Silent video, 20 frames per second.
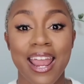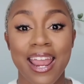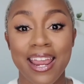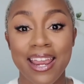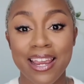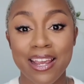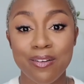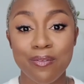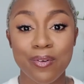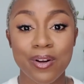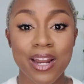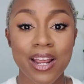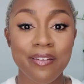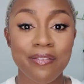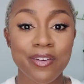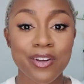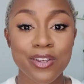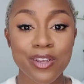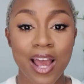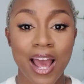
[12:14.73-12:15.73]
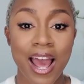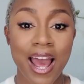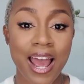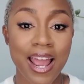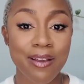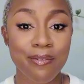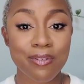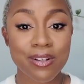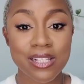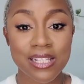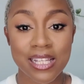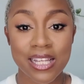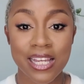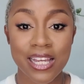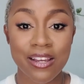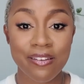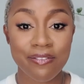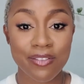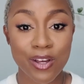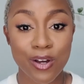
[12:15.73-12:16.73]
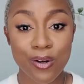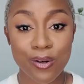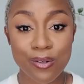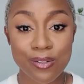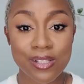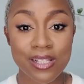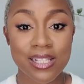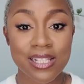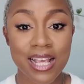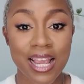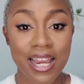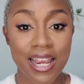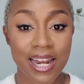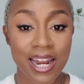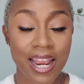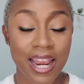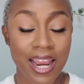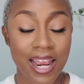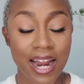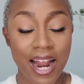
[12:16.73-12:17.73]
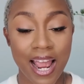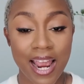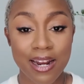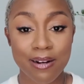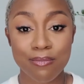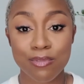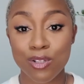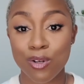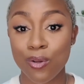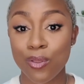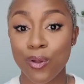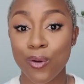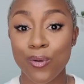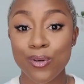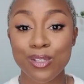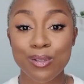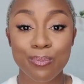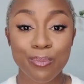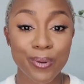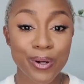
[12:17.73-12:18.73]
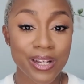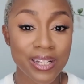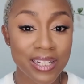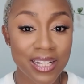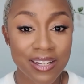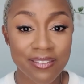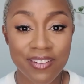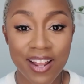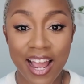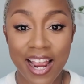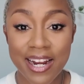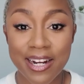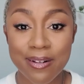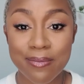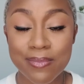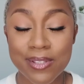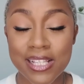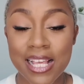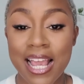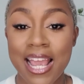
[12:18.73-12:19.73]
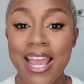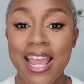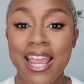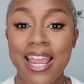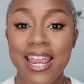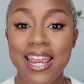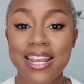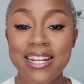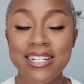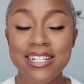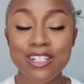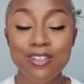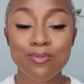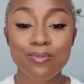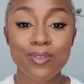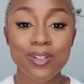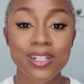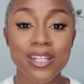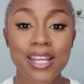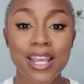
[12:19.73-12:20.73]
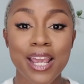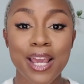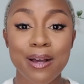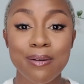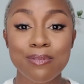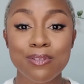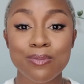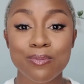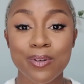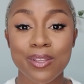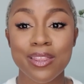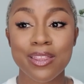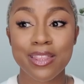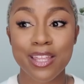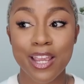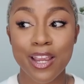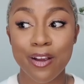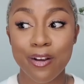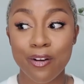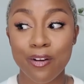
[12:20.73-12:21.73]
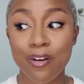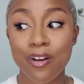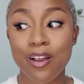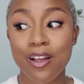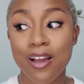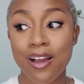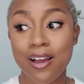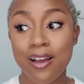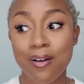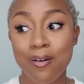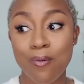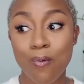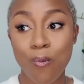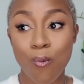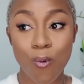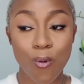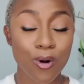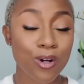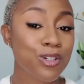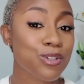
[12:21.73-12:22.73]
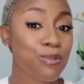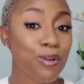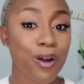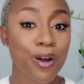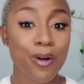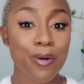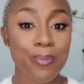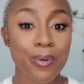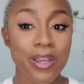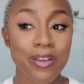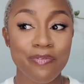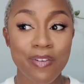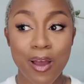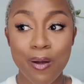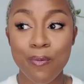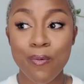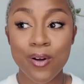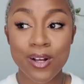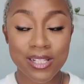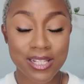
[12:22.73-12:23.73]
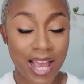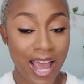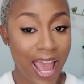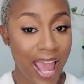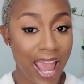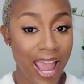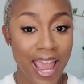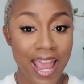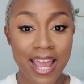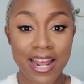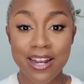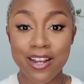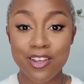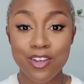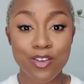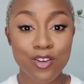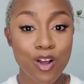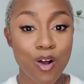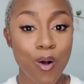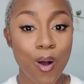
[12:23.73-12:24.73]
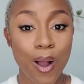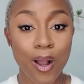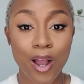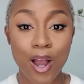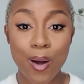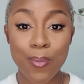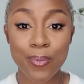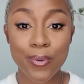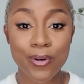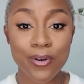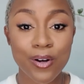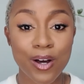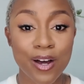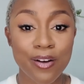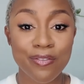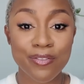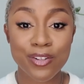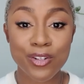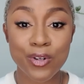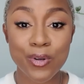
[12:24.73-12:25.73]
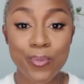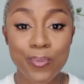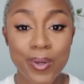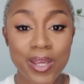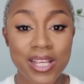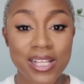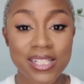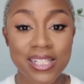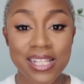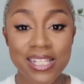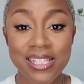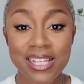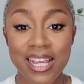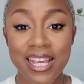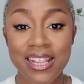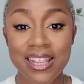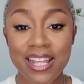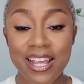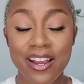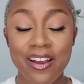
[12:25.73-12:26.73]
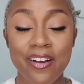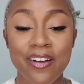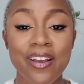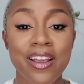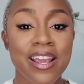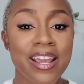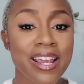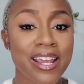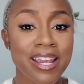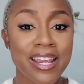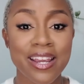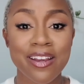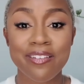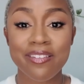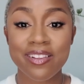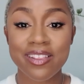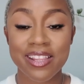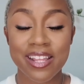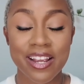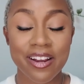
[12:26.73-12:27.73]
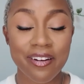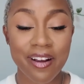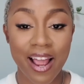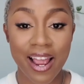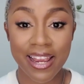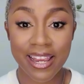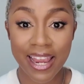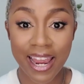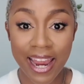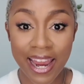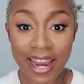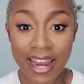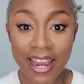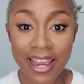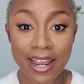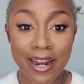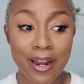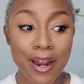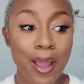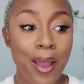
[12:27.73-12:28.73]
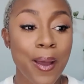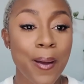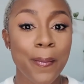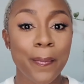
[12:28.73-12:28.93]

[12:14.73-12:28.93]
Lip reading: And whenever I receive those secondhand items or those pre-loved items, it just really helps with their wardrobe. If I want to add, you know, a couple of new pieces in there, here and there, I can,